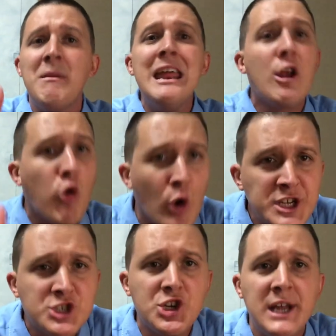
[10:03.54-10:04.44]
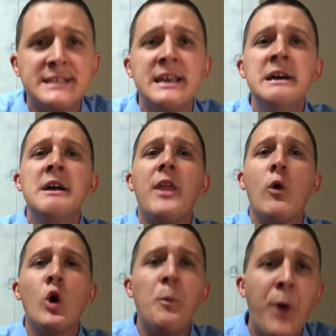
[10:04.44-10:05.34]
many Christians
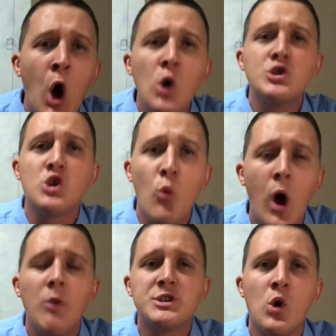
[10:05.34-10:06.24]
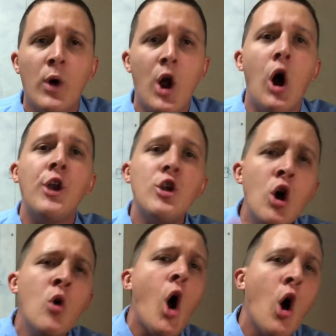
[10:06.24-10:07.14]
that were opposed to what was going on. Do you
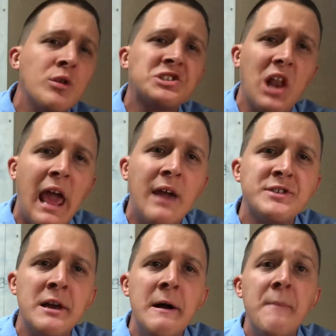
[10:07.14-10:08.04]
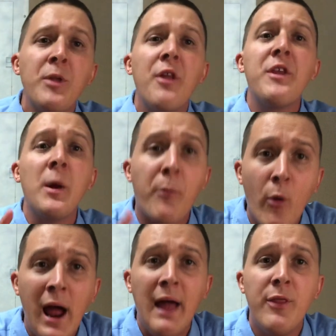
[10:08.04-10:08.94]
know who owned slaves? The
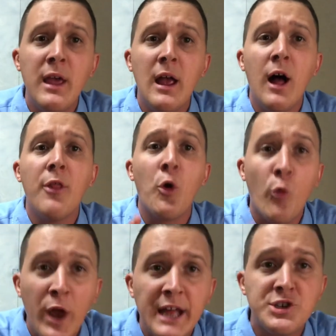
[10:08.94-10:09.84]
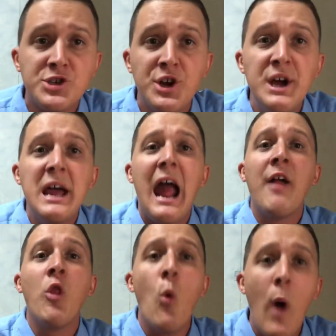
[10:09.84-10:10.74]
rich
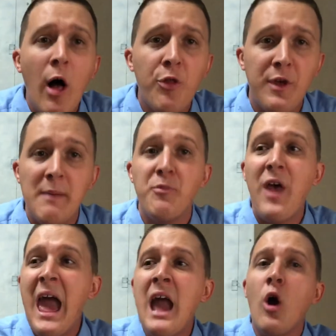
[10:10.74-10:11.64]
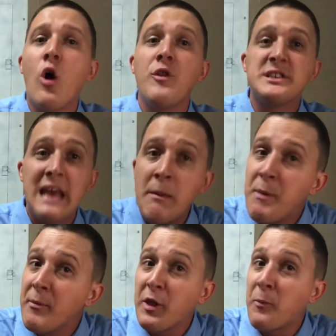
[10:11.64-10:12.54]
and the wealthy. They are the same
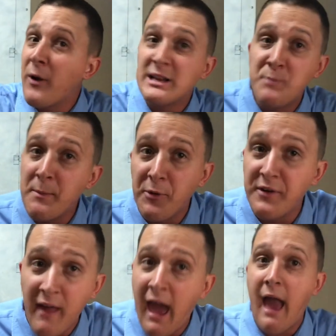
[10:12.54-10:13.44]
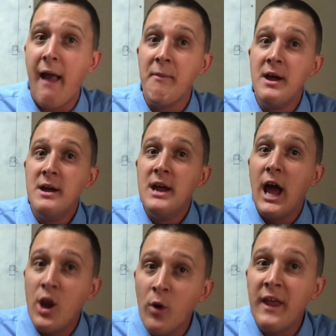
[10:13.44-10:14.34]
people that oppress people today.
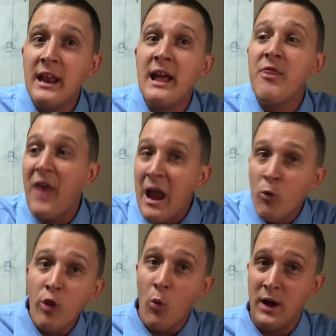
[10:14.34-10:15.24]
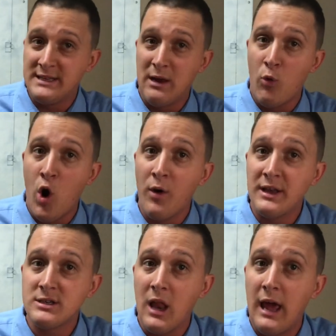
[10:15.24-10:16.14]
And you know what they did? They were the ones that were
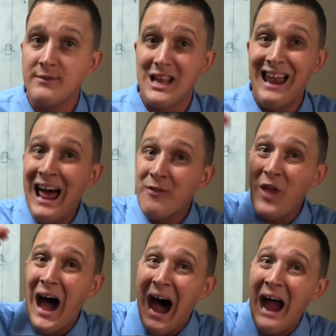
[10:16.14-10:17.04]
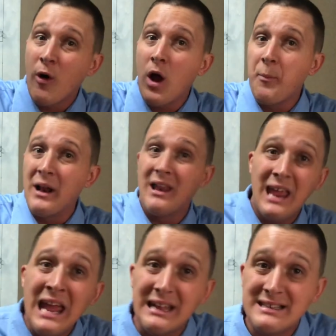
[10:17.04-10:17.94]
owning slaves. A lot of the higher up and
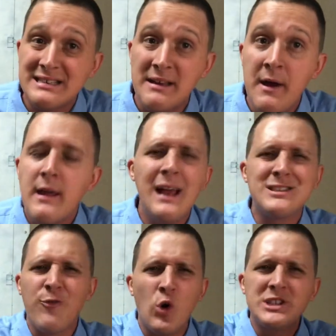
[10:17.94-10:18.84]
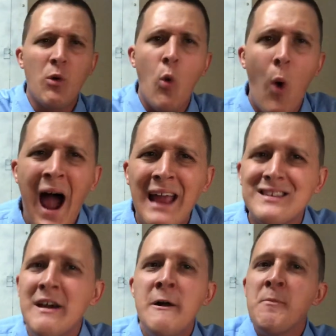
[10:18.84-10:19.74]
elites. Yes, of course, they were
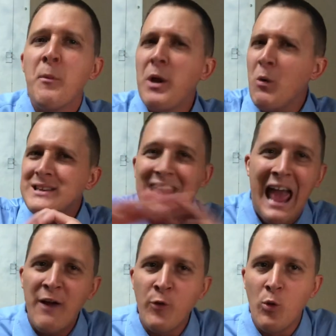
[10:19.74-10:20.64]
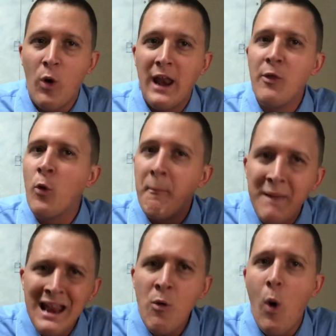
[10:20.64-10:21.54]
white, but it wasn't everyone. And there were
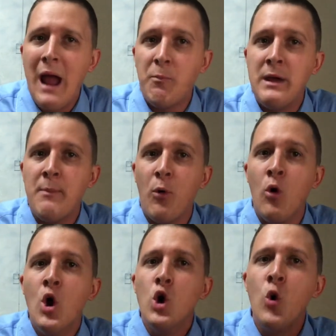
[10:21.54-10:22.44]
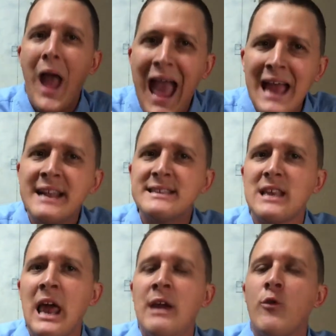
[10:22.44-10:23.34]
many white people who hated
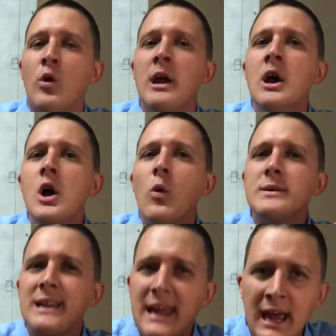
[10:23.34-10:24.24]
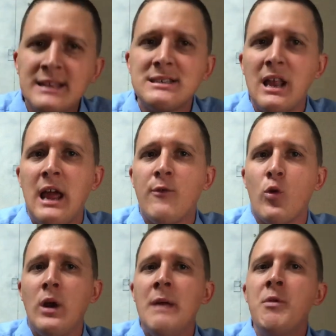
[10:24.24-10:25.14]
slavery, was against
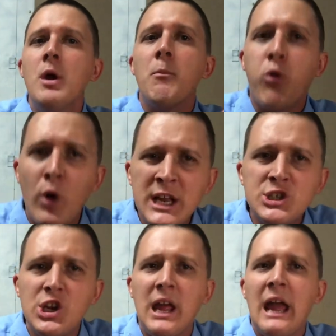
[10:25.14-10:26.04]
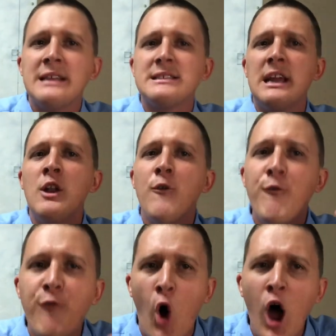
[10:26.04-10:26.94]
slavery, preached against it,
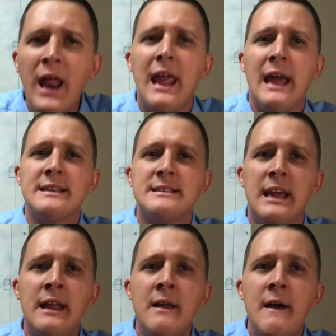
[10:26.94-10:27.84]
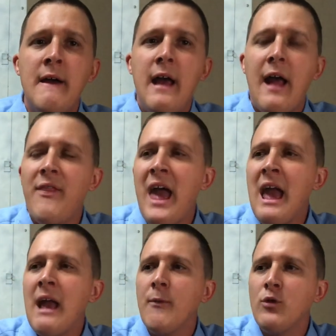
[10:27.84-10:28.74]
fought against it, and
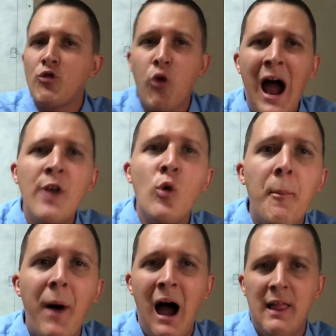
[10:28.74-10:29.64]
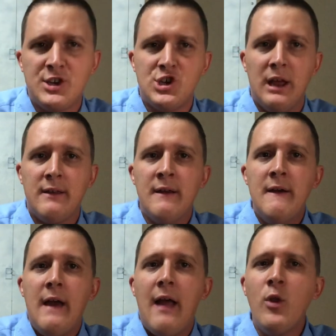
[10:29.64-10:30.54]
they tried to abolish it.
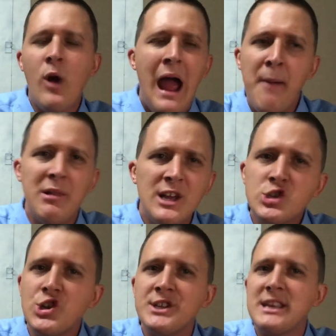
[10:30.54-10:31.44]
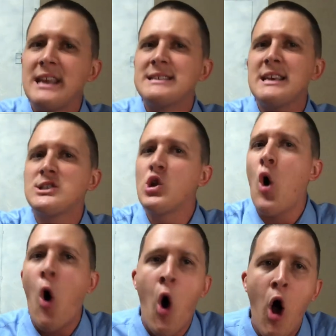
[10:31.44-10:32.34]
And there were abolitionists that existed
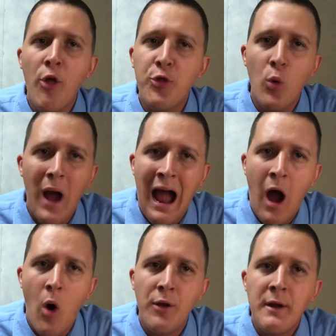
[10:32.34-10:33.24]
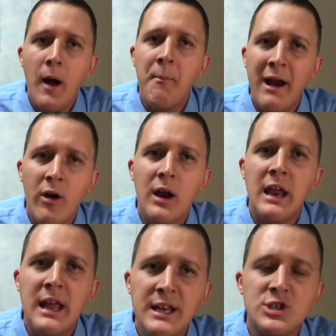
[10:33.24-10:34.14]
all throughout
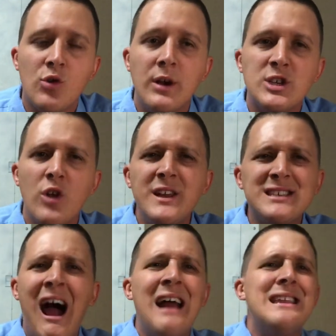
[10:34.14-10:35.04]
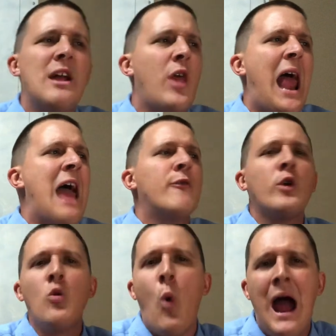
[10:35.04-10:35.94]
American history. So this idea that
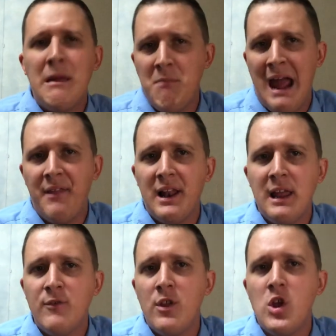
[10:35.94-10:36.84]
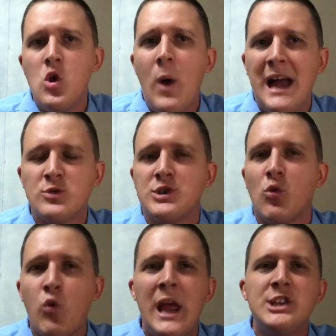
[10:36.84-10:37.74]
every white man that lived in the U.S. was a
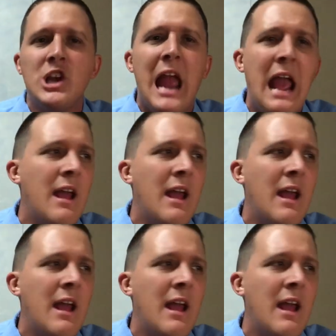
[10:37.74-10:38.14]
raging